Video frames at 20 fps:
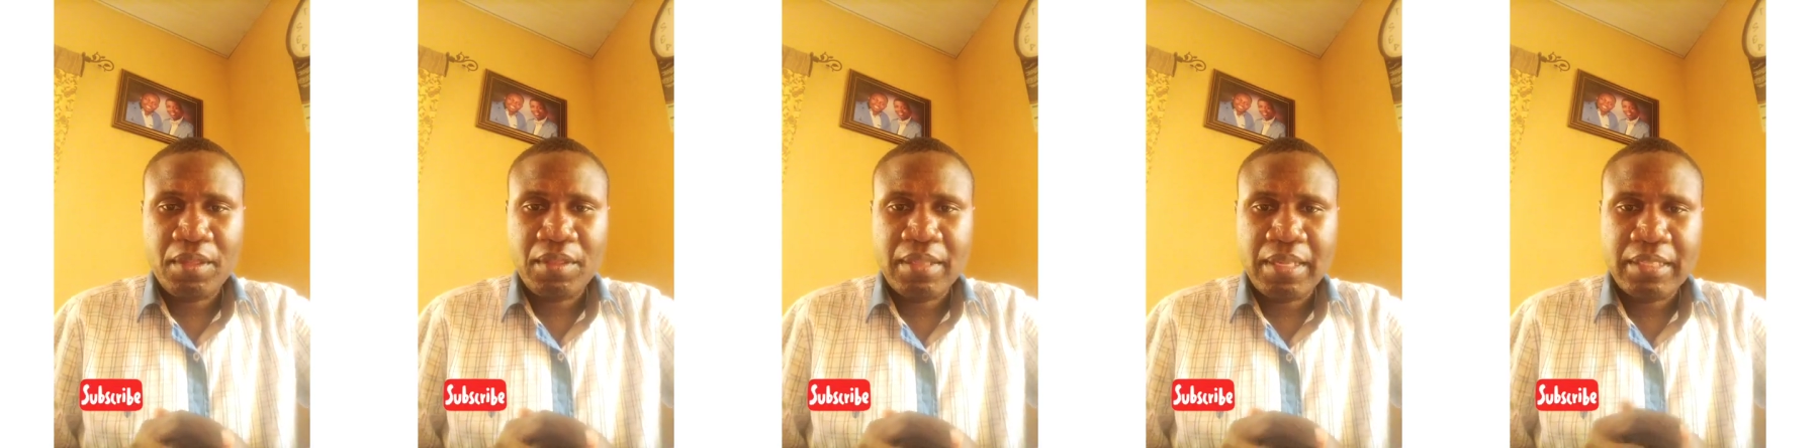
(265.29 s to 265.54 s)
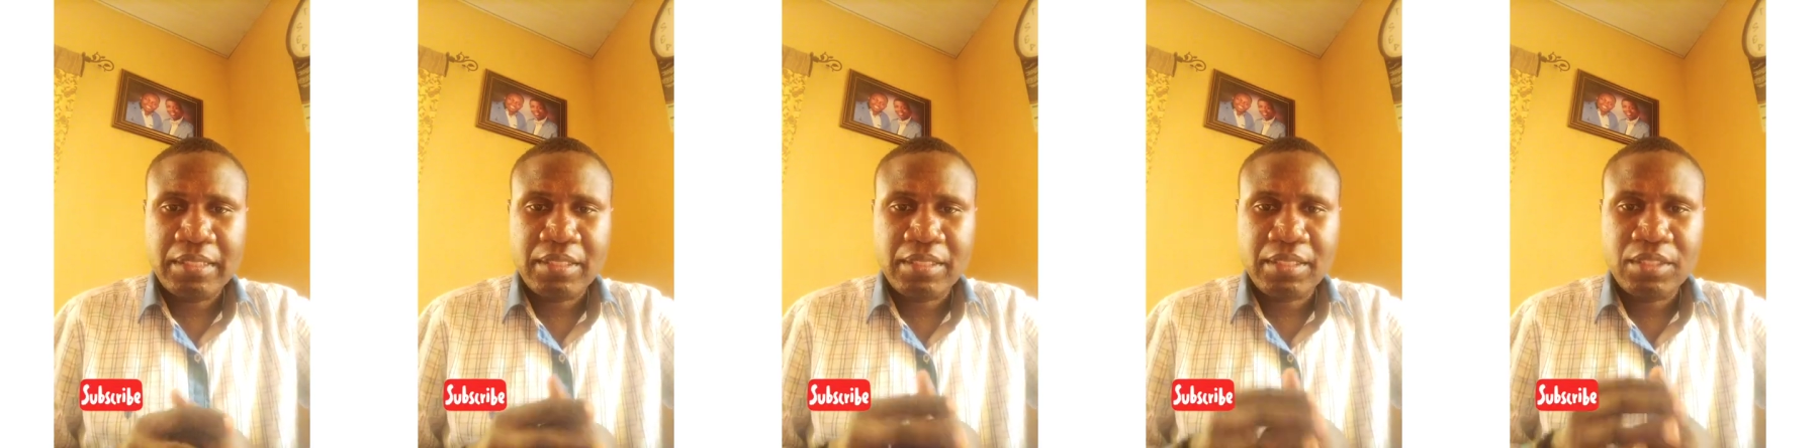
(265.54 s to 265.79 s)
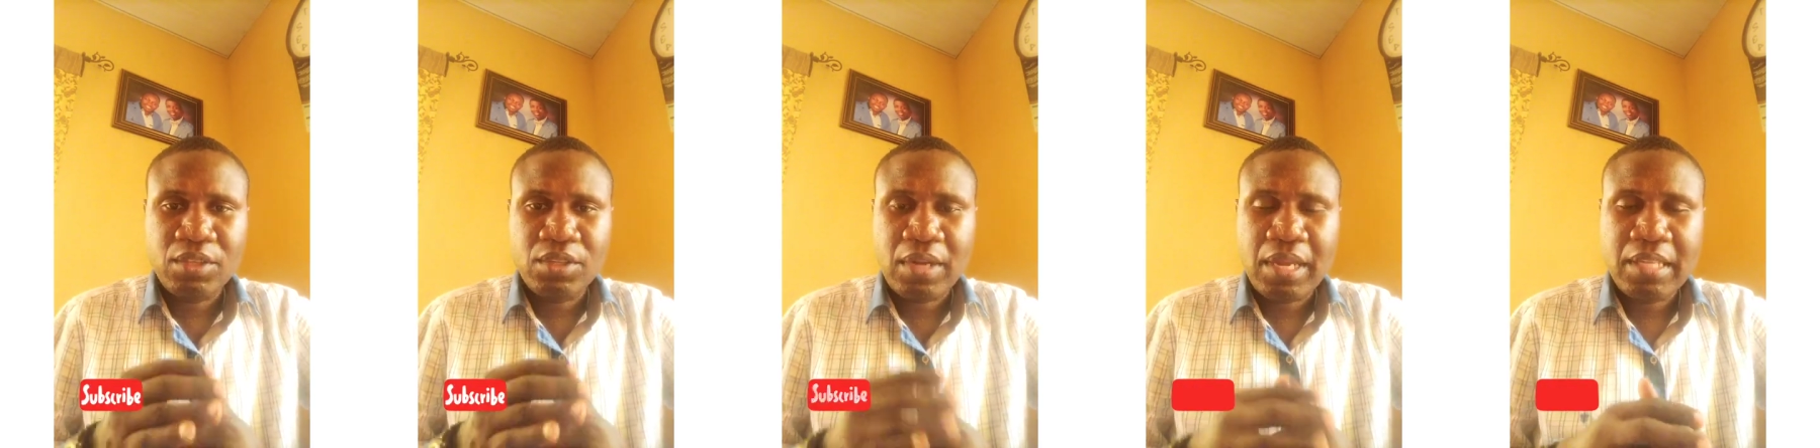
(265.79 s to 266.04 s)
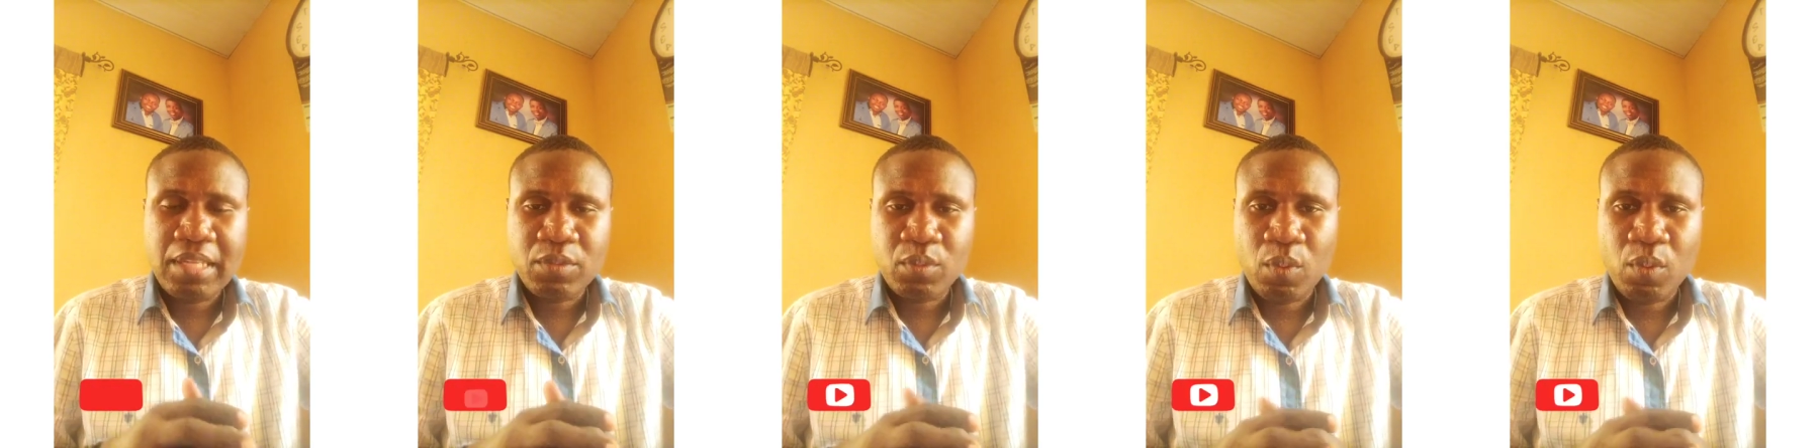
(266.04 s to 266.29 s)
that your
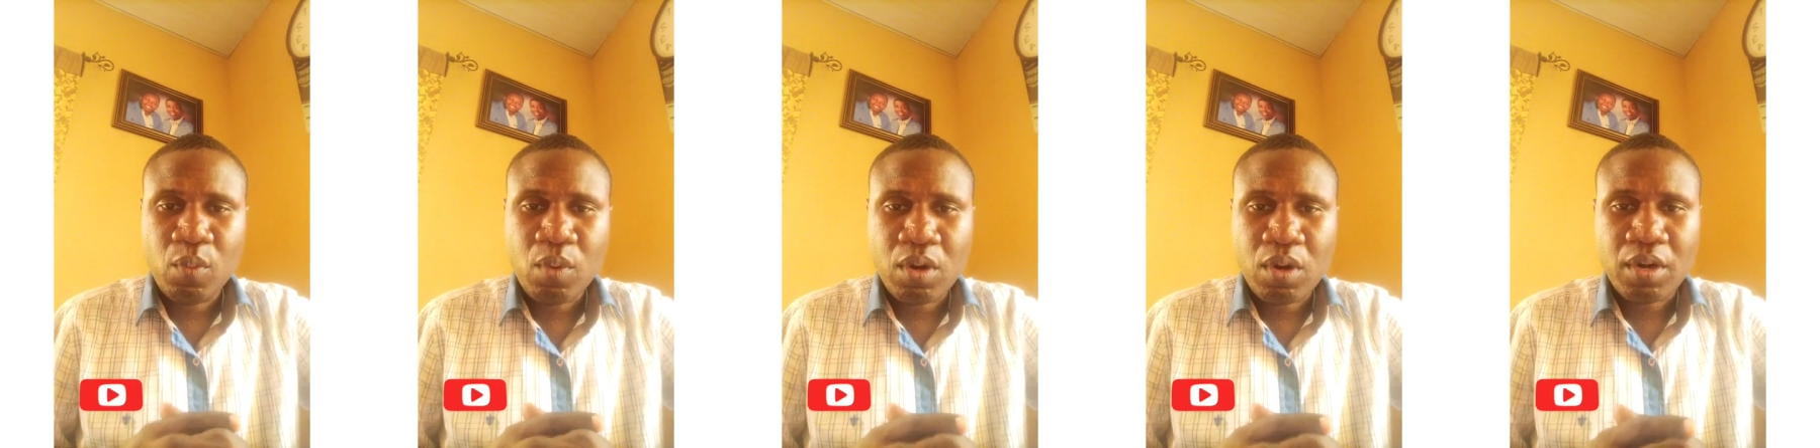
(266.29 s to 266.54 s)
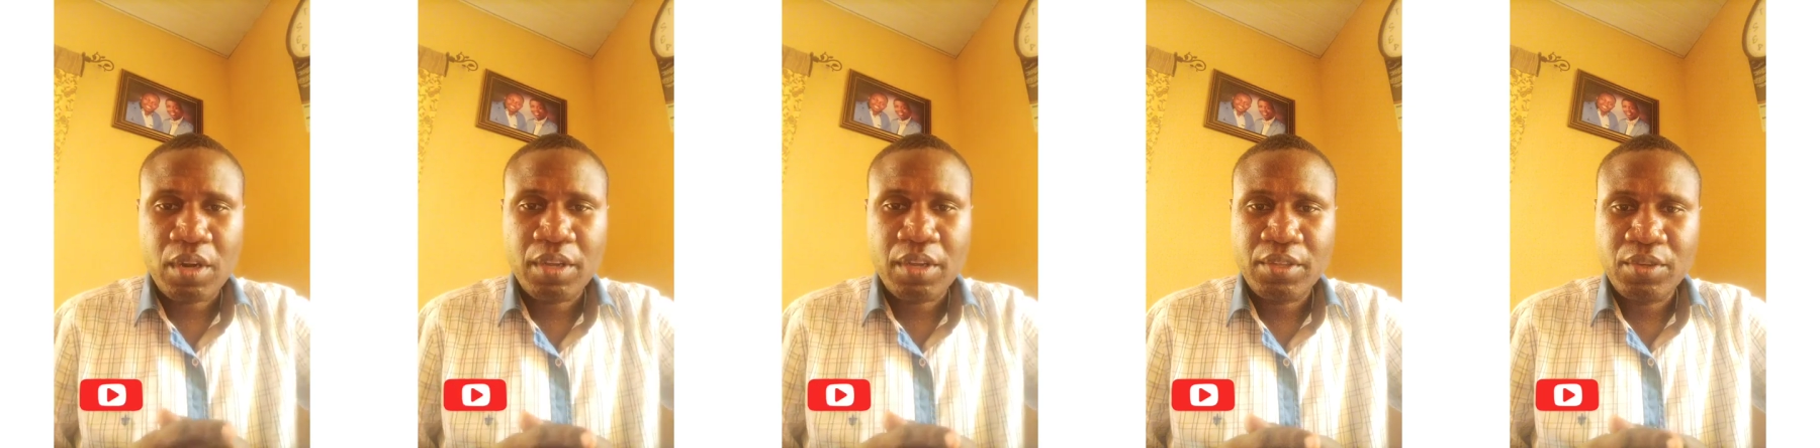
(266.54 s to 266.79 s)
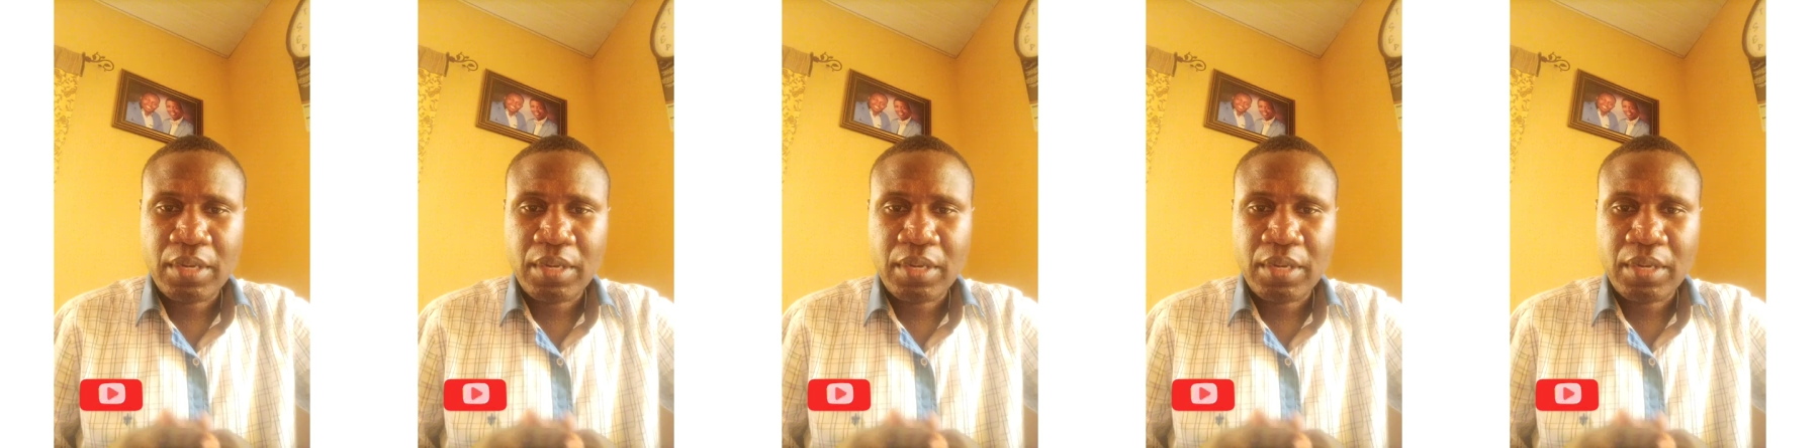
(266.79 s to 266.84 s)
hands will work.